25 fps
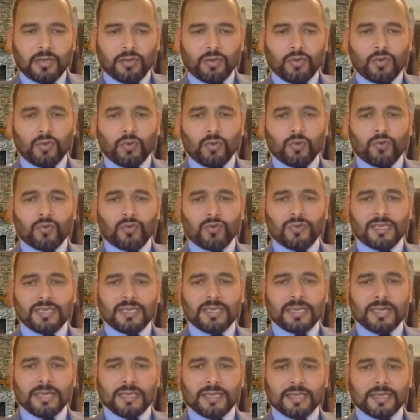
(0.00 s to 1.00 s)
Don't
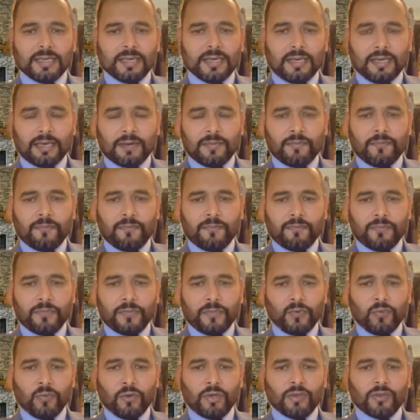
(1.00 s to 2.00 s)
seek asylum
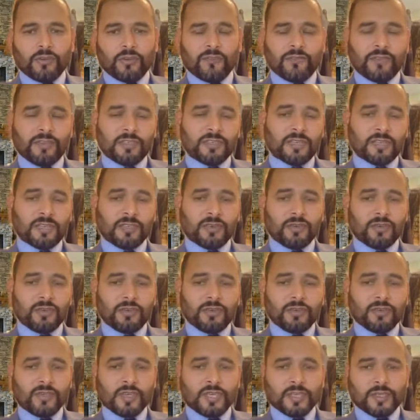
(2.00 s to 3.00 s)
when your visa is
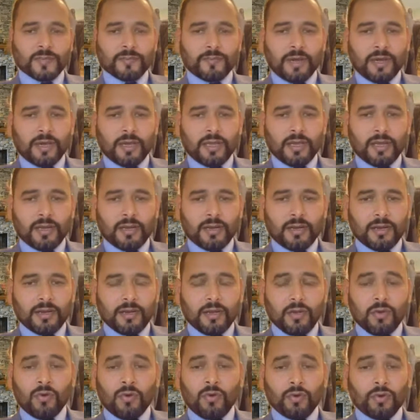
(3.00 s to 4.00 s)
going to expire,
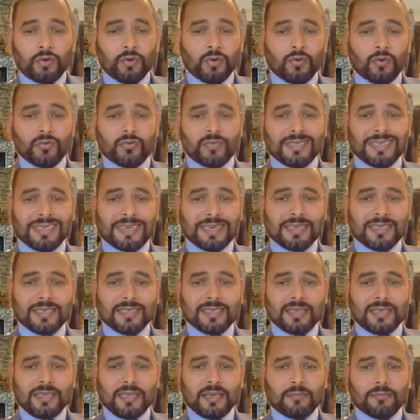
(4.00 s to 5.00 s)
or don't seek
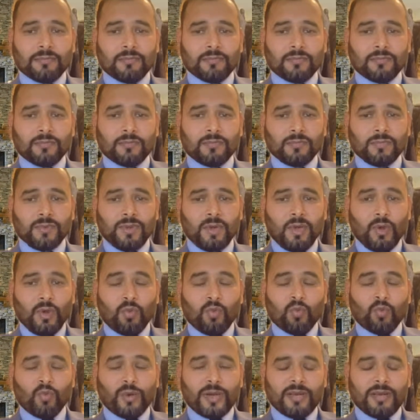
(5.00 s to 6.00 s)
asylum
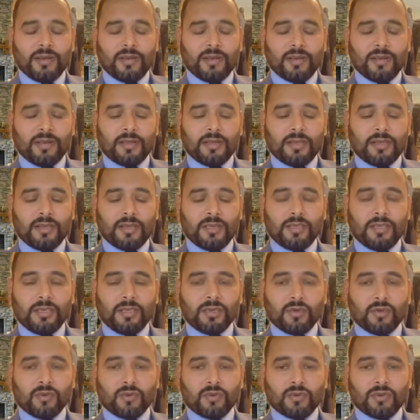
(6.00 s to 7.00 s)
when
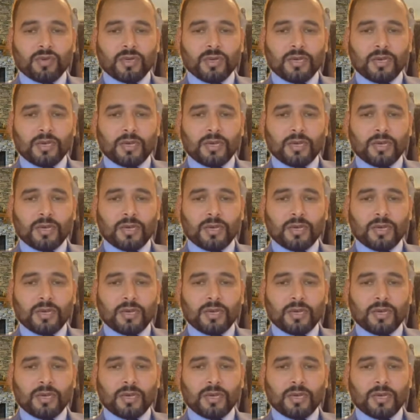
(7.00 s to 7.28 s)
you're